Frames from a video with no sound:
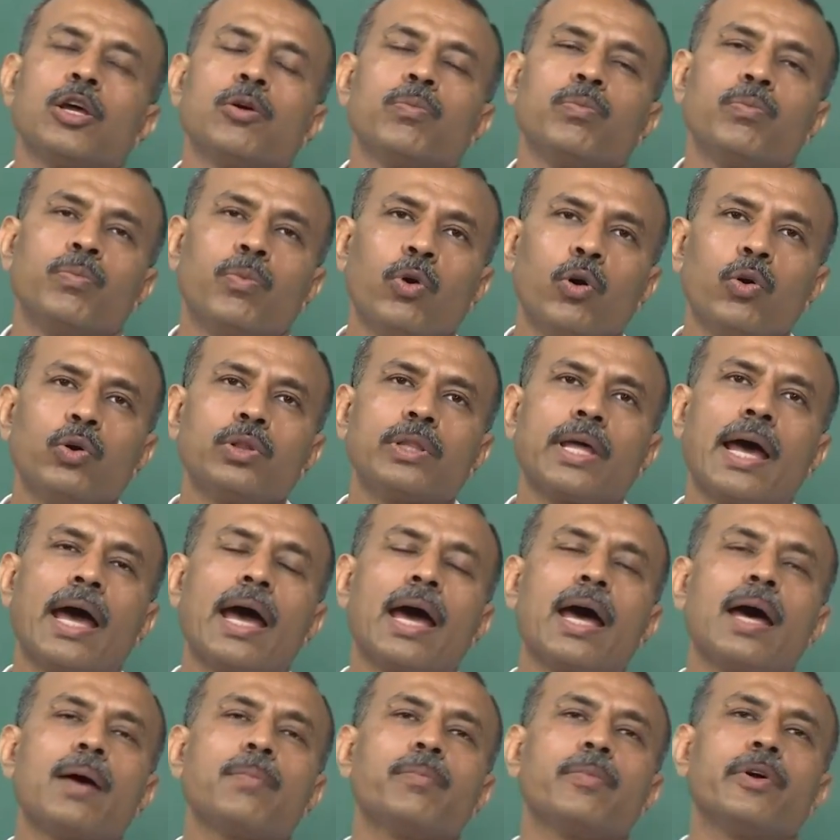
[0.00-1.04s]
Both
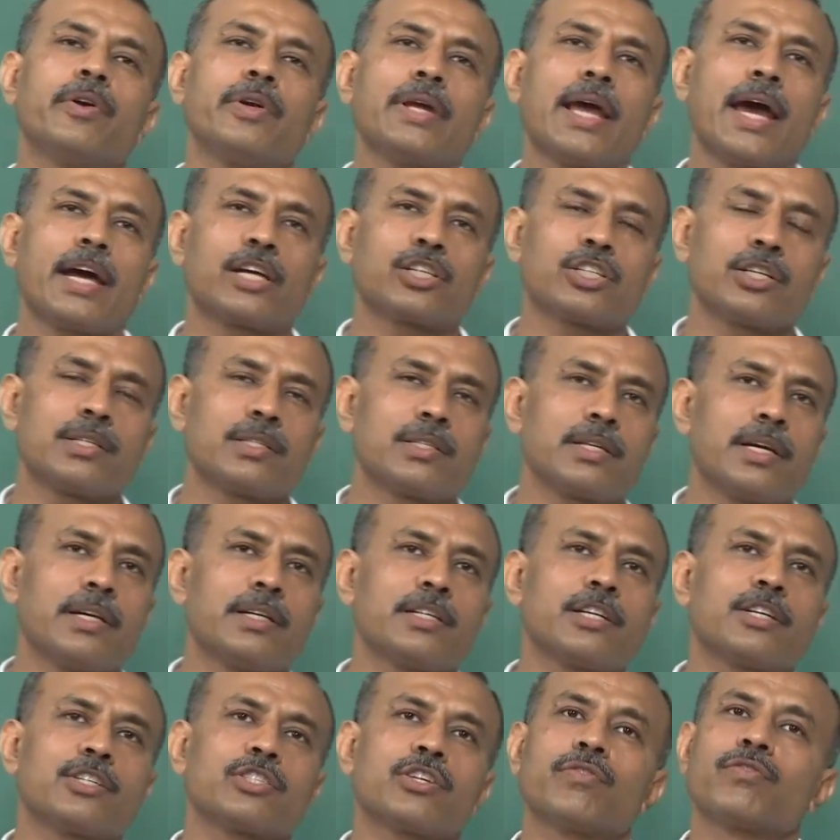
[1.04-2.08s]
have reaction
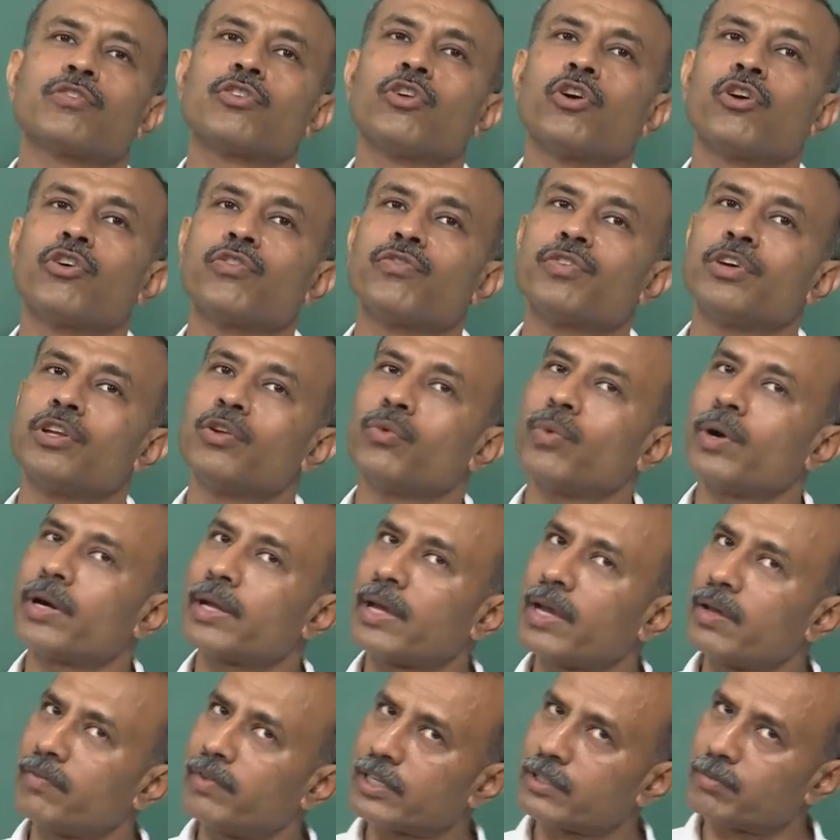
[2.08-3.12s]
centers of chlorophyll, what I
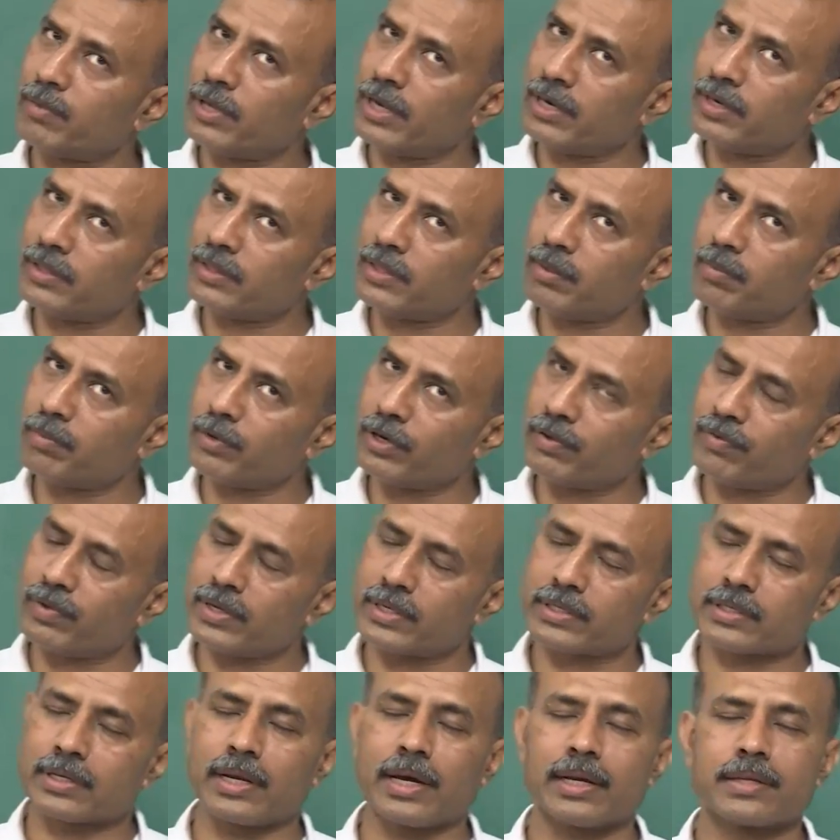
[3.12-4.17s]
have explained in the
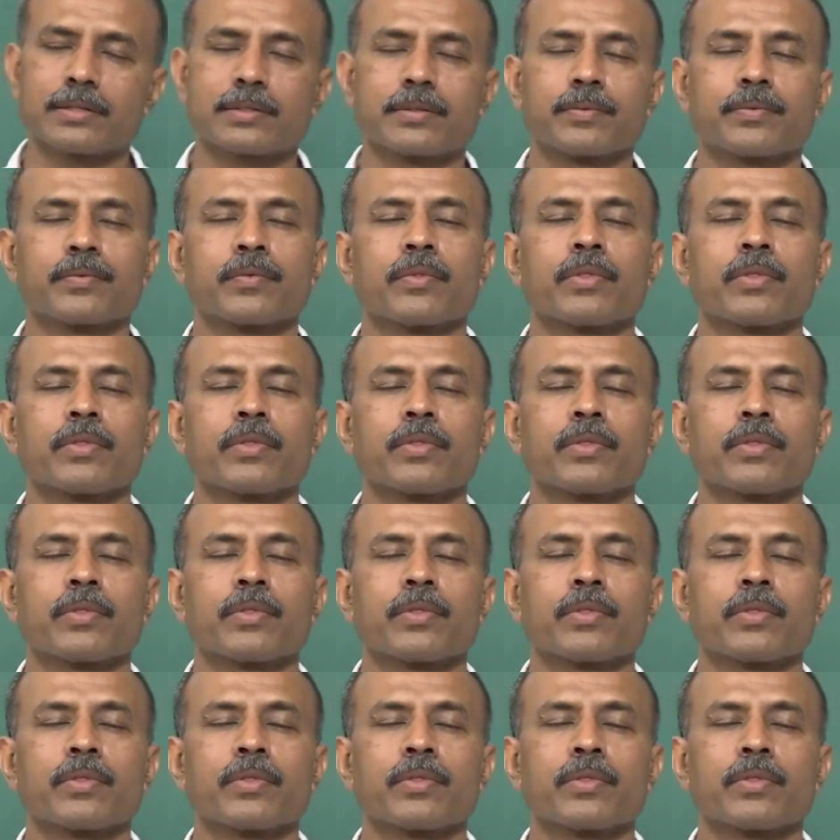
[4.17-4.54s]
previous class.